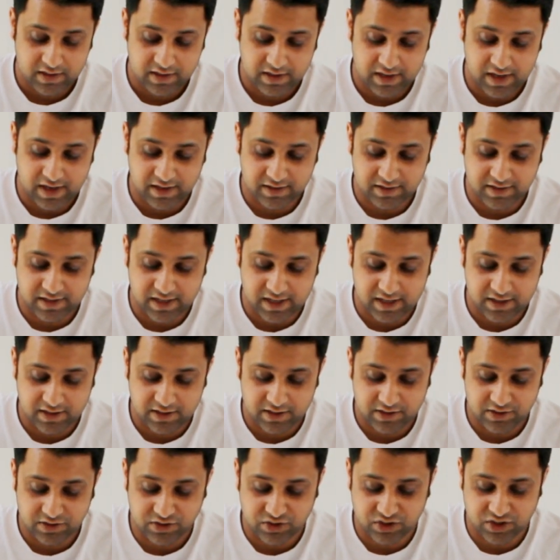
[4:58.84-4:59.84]
and
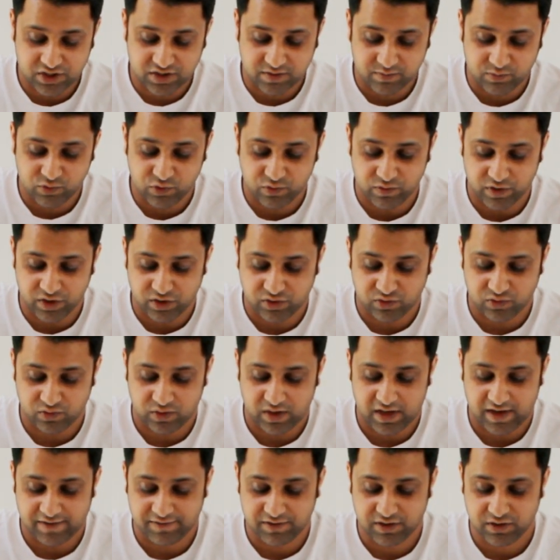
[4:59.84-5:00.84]
then just move it to
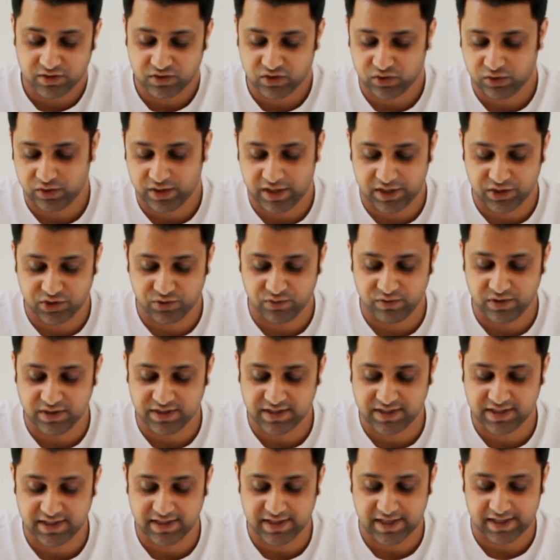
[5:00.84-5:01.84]
left, so that you will
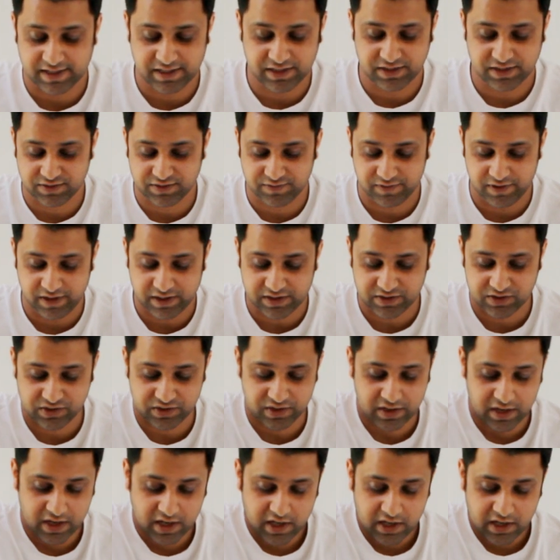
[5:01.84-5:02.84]
see that
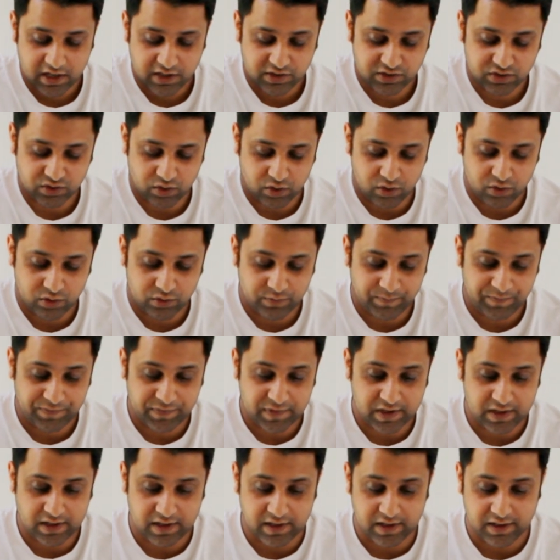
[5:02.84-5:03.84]
fixed. So
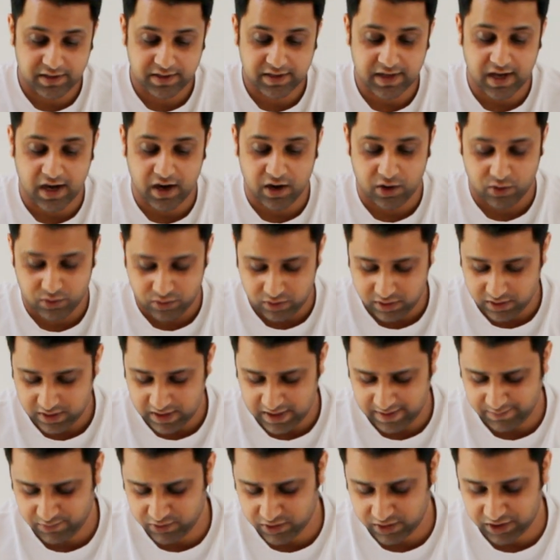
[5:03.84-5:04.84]
and now
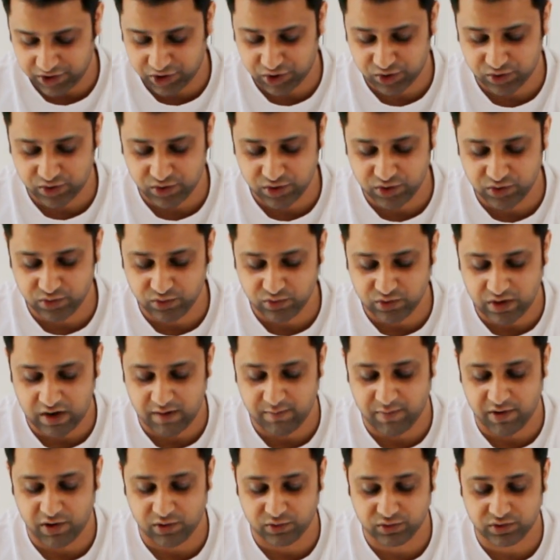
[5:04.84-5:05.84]
I'm gonna show you
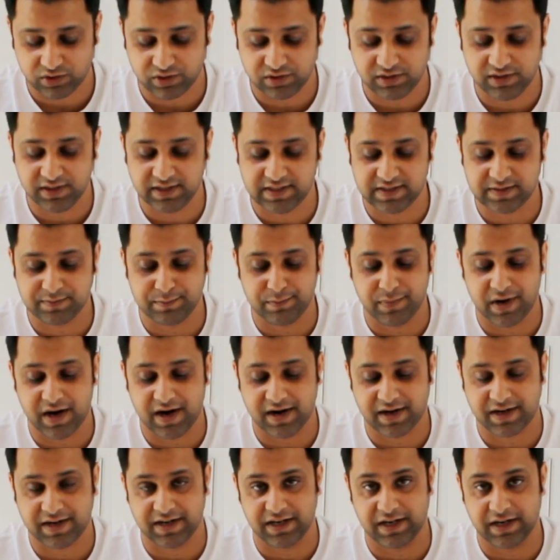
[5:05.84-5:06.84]
about this
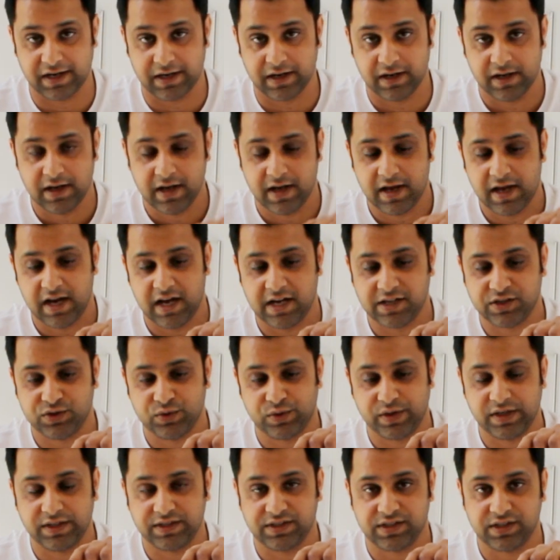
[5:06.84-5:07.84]
marking. As you
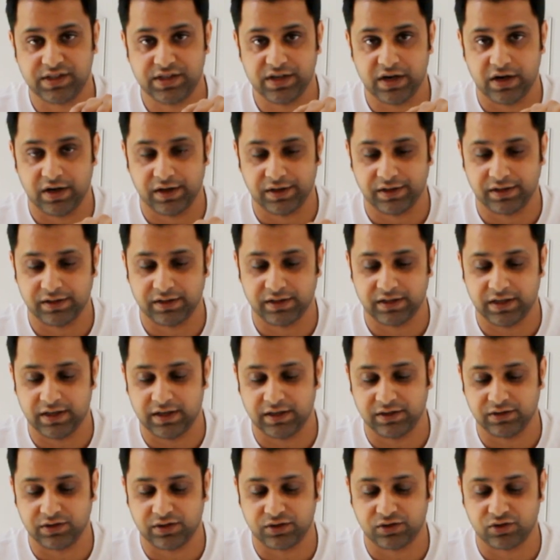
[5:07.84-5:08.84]
can see on
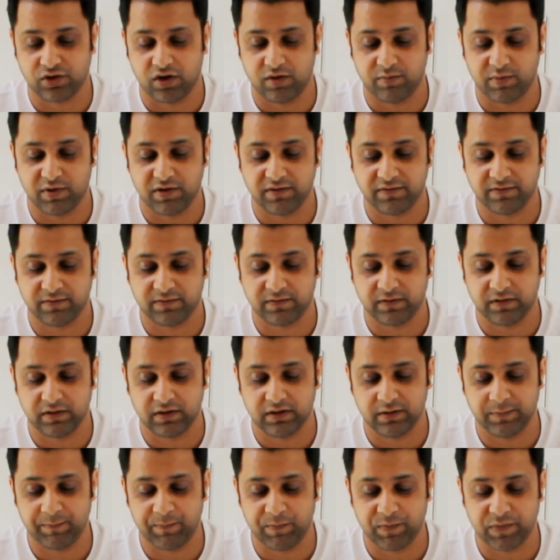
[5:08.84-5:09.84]
the top of
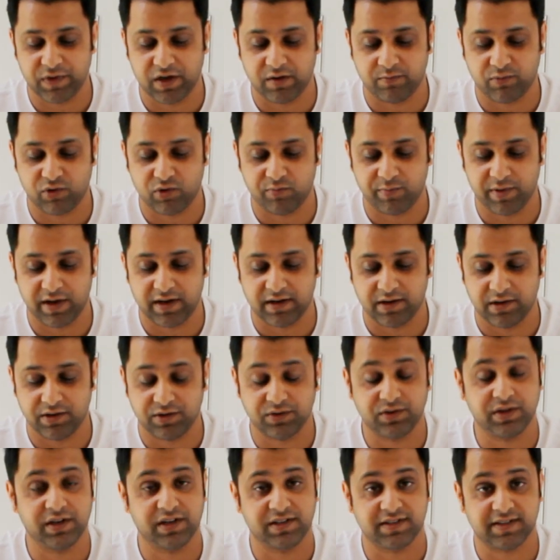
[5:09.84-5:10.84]
the propeller,
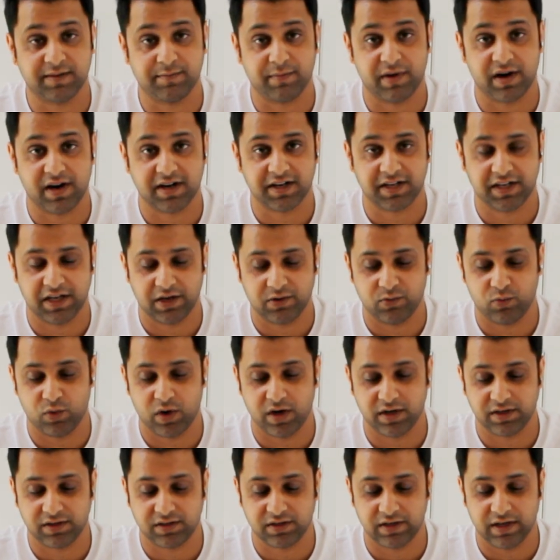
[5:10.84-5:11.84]
there is a marking,
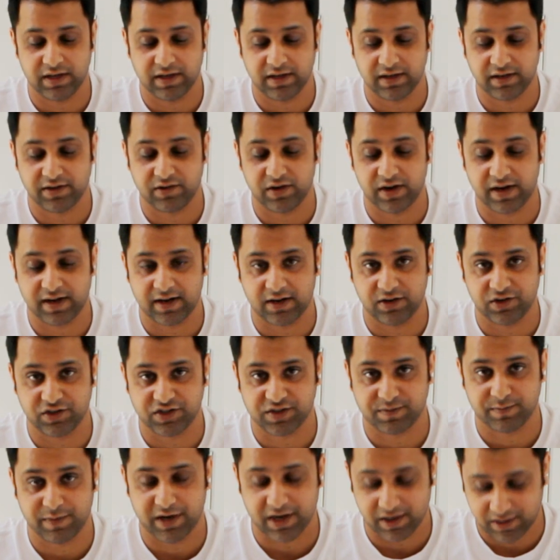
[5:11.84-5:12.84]
white gray
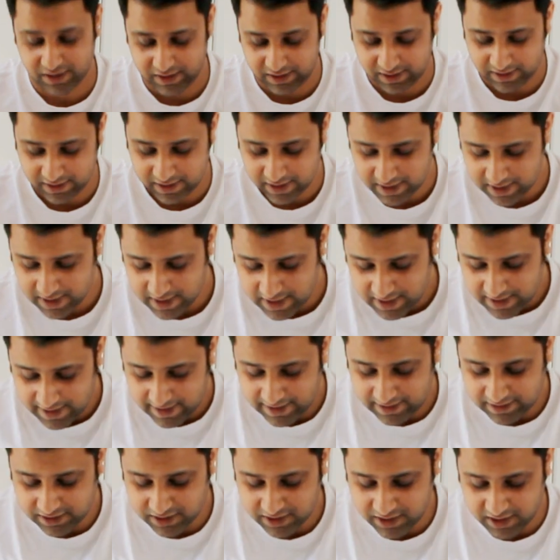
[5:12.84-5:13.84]
colors marking,
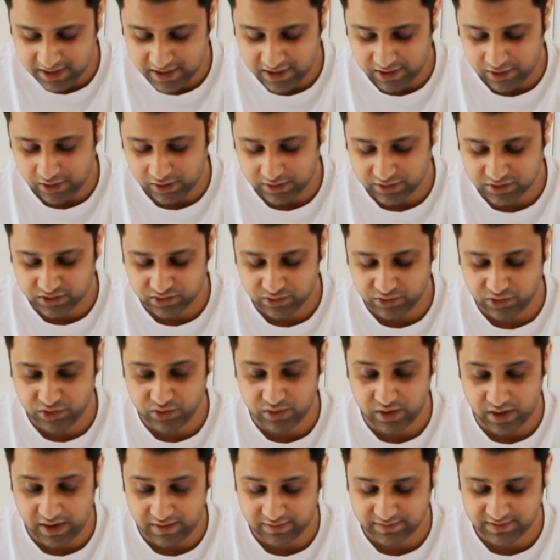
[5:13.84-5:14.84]
and here also you
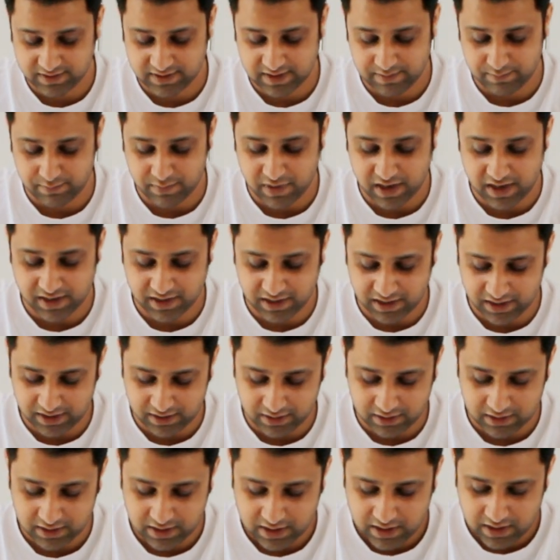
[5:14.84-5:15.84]
have some
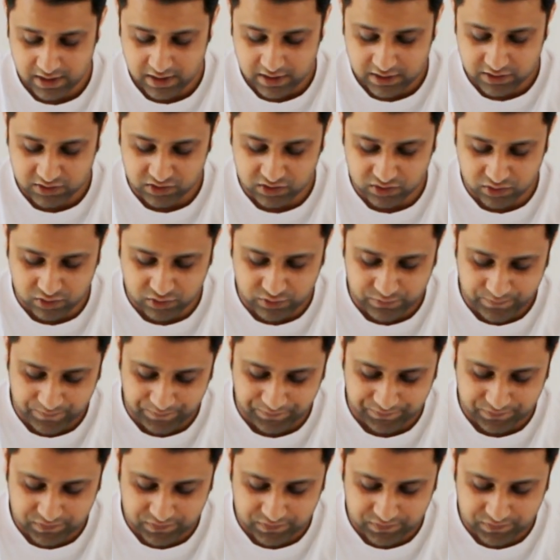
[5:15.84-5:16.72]
marking. So